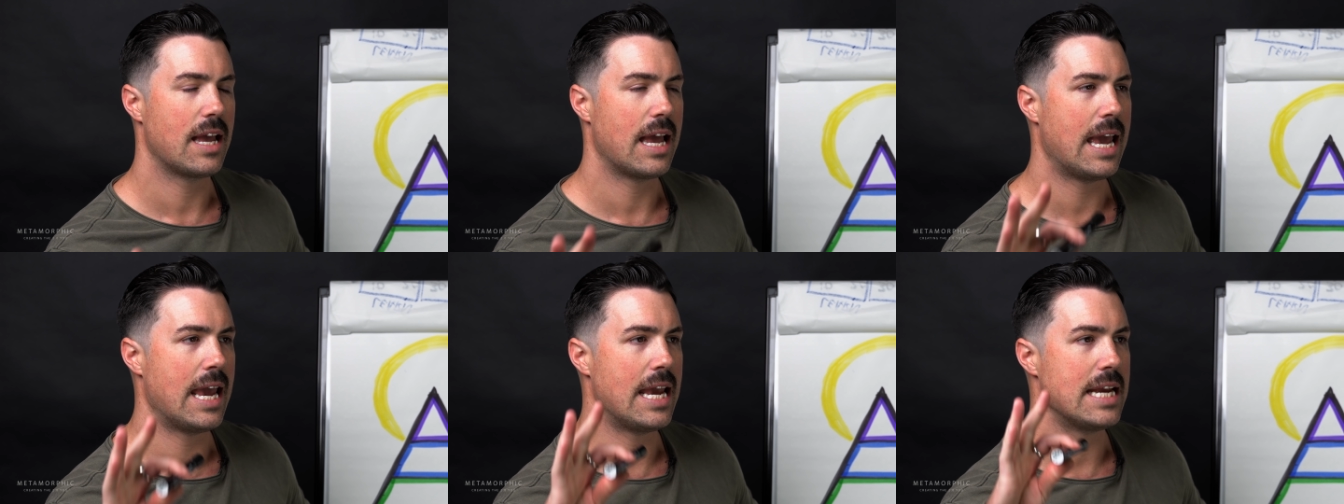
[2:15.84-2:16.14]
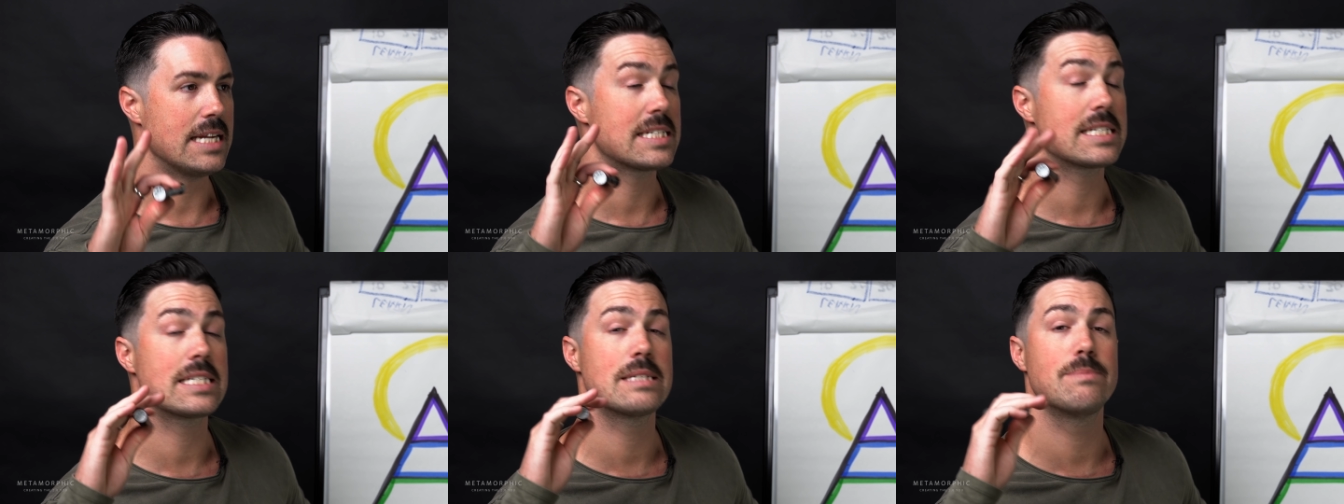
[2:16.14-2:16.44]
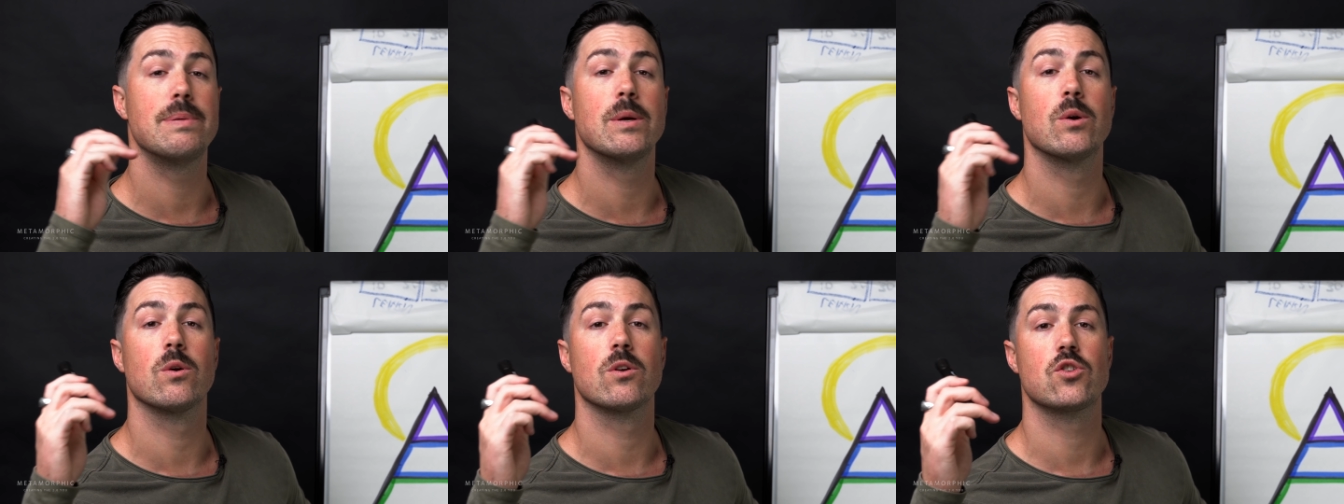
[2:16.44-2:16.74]
a
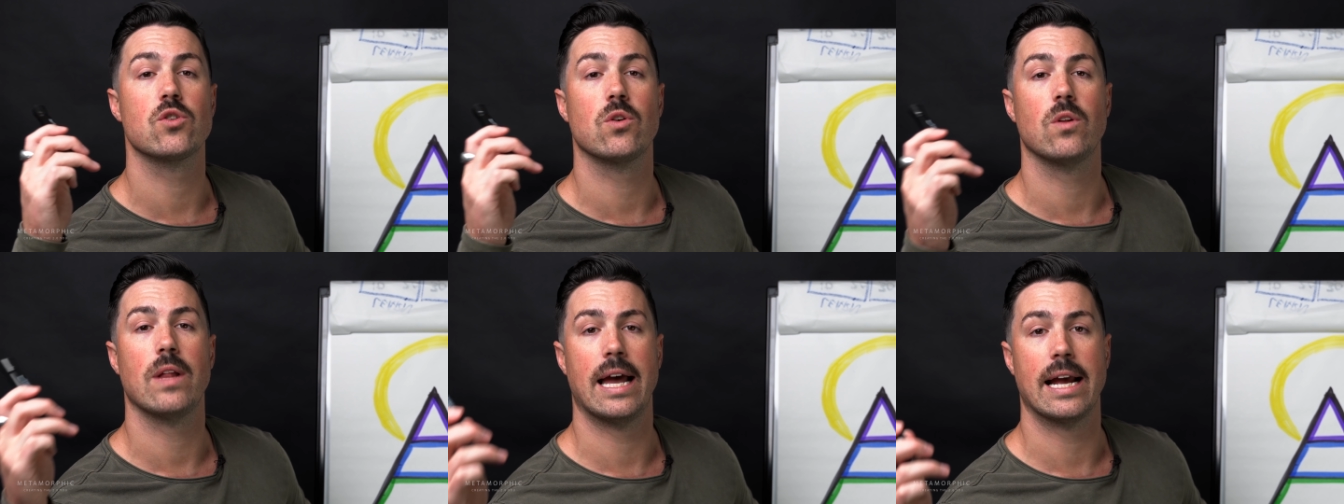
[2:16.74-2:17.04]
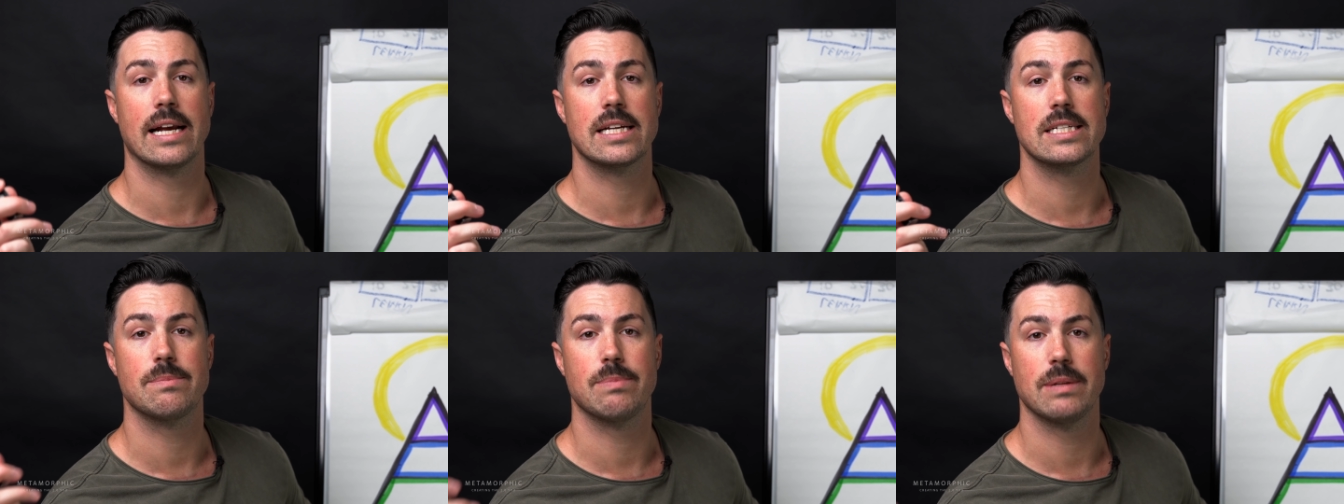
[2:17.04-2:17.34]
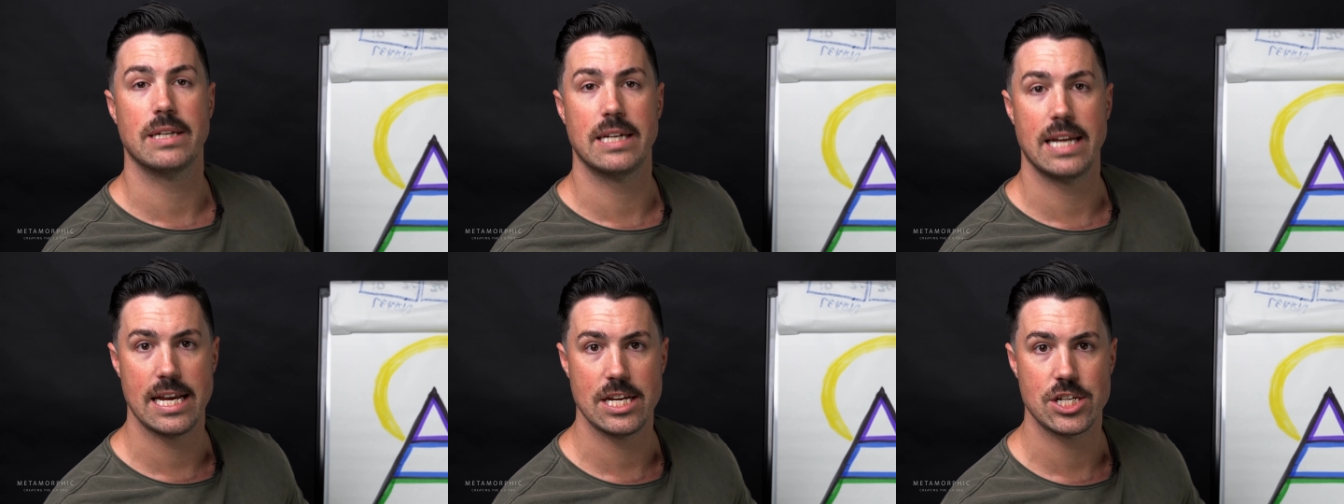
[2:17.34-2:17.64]
spiritual
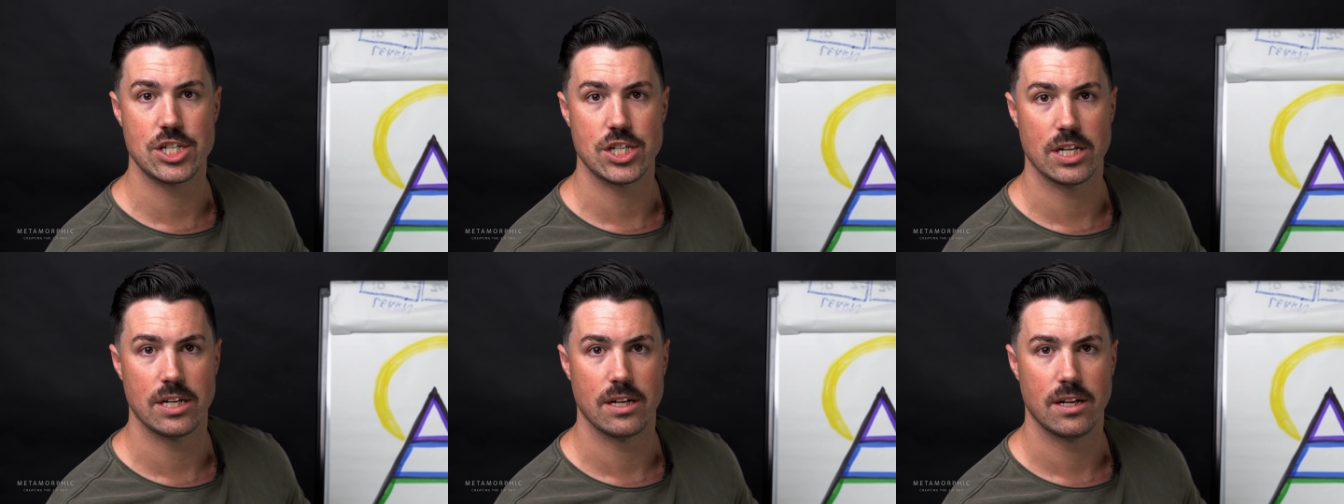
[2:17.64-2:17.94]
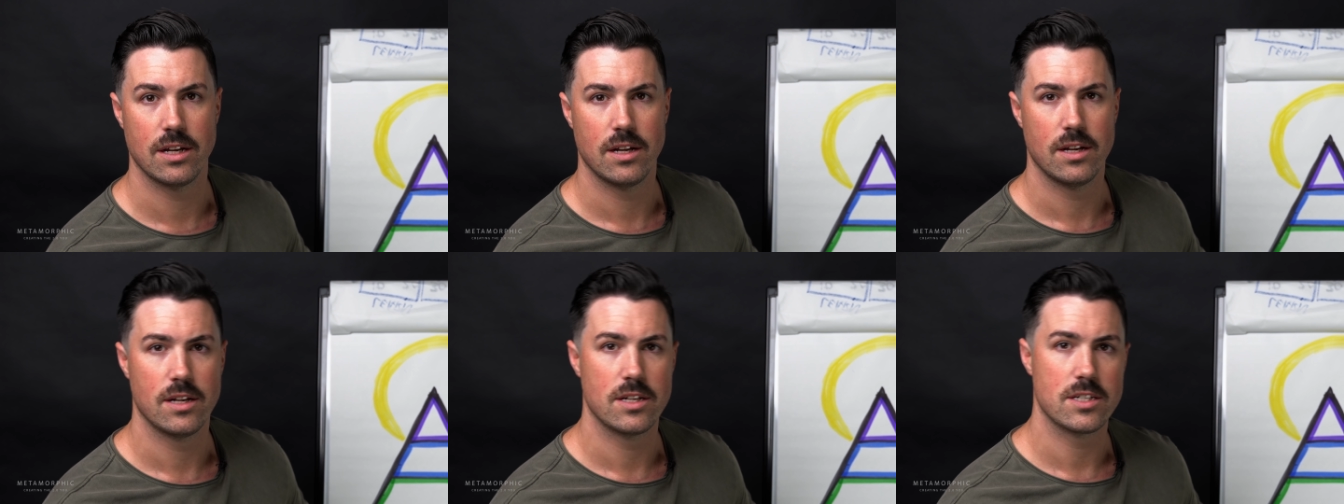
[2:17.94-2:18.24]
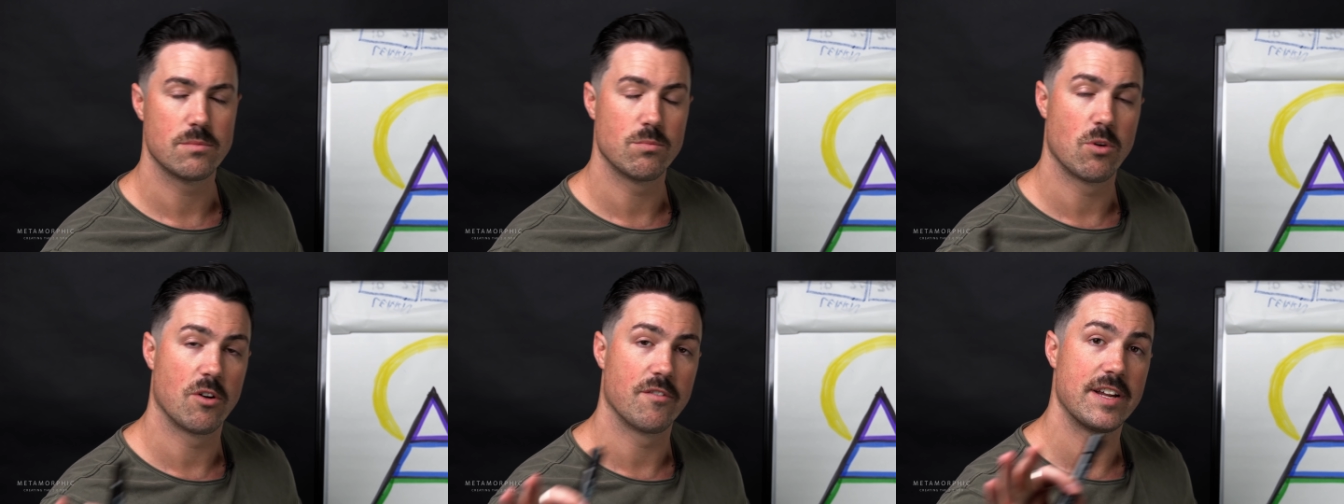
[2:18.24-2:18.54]
explanation?
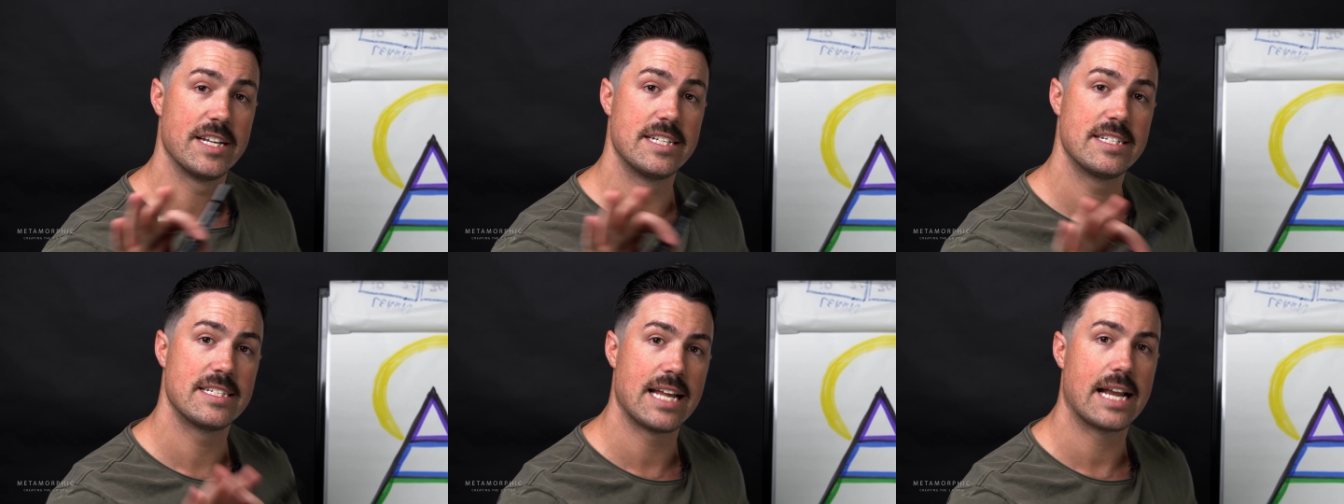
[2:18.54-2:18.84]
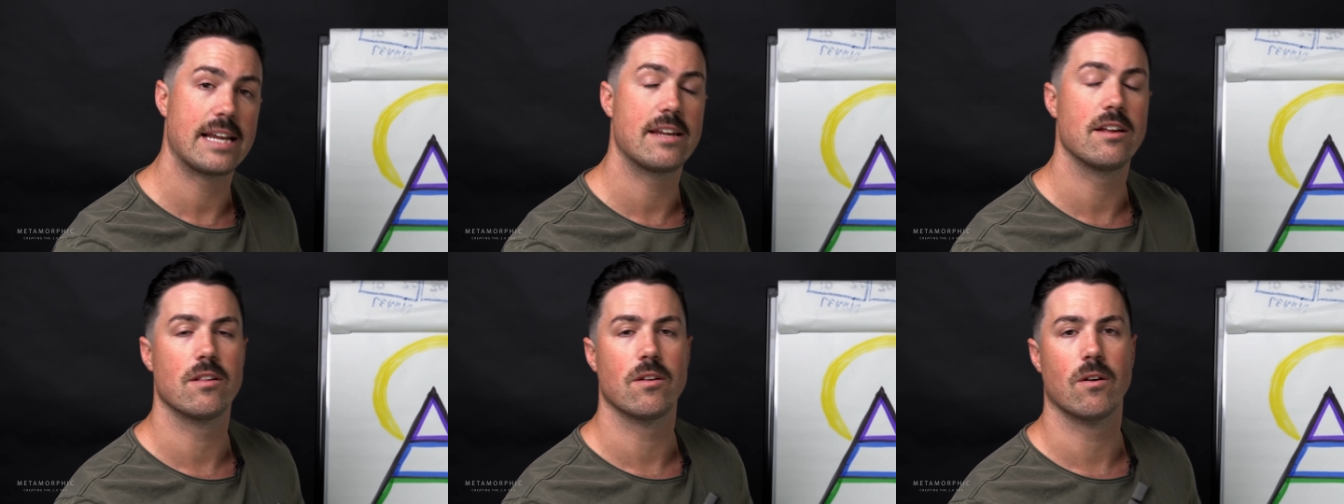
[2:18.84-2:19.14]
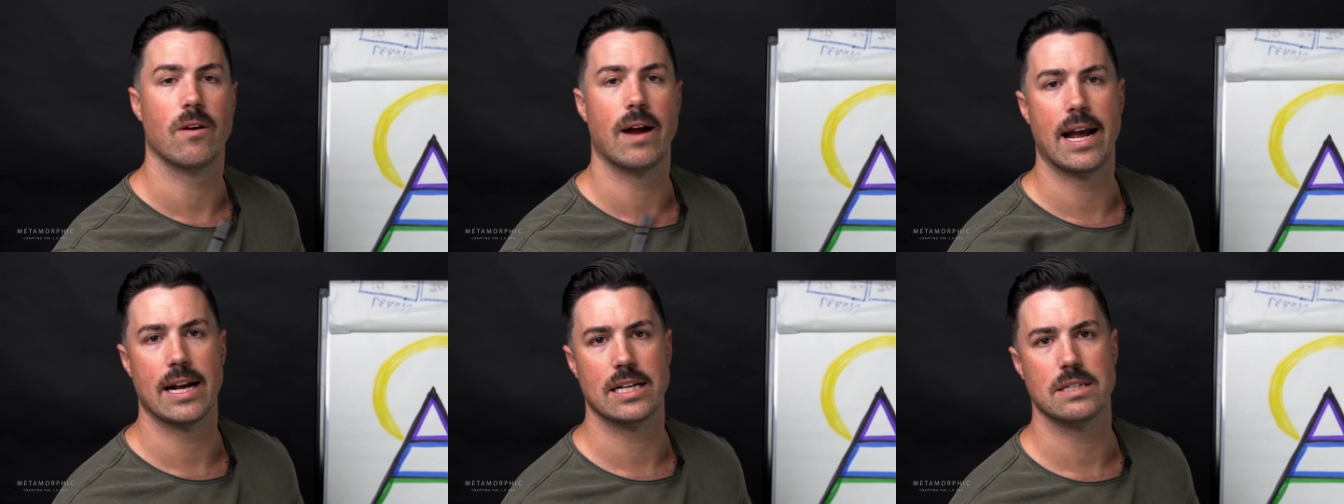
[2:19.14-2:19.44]
more of a
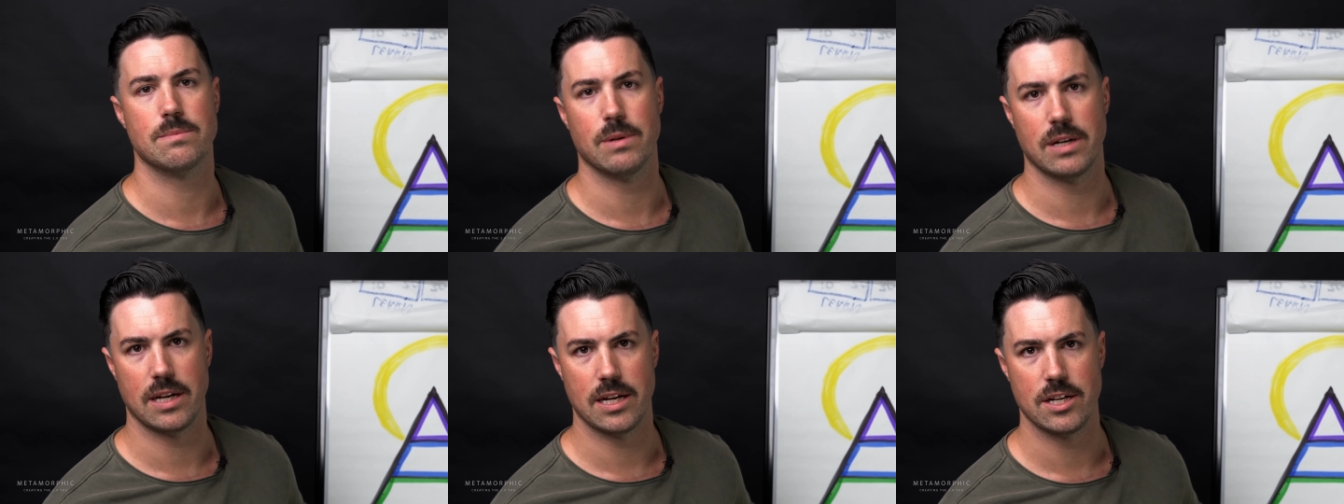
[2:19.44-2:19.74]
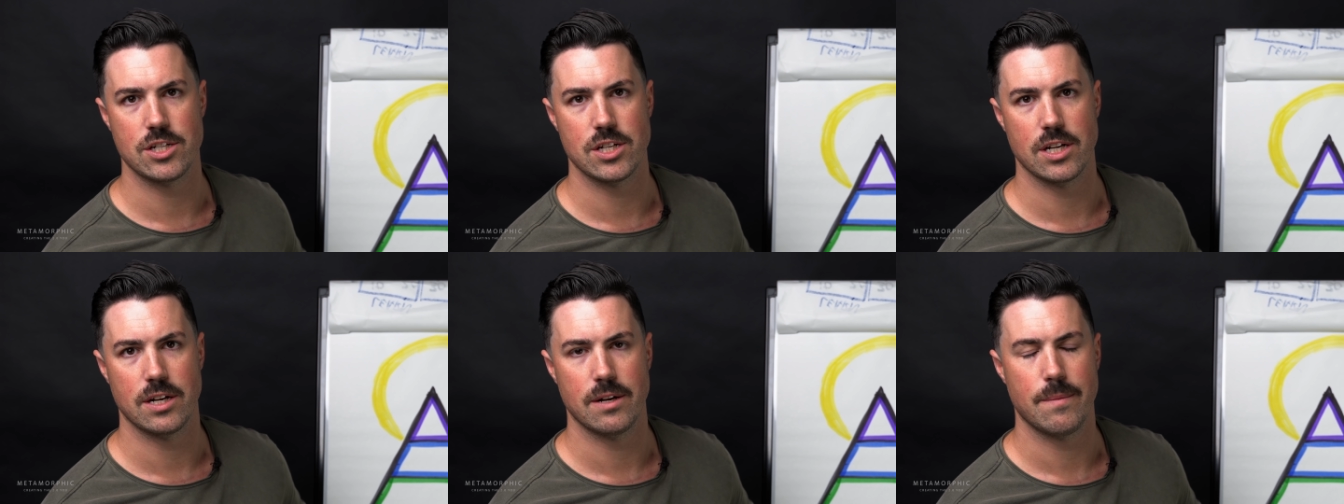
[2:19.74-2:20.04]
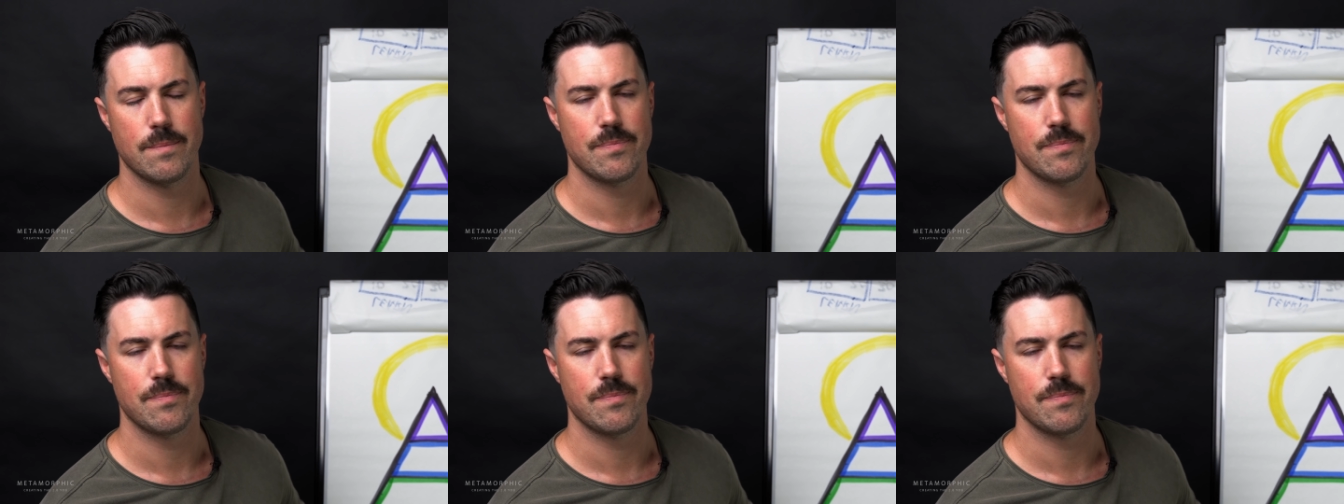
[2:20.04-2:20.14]
secular explanation.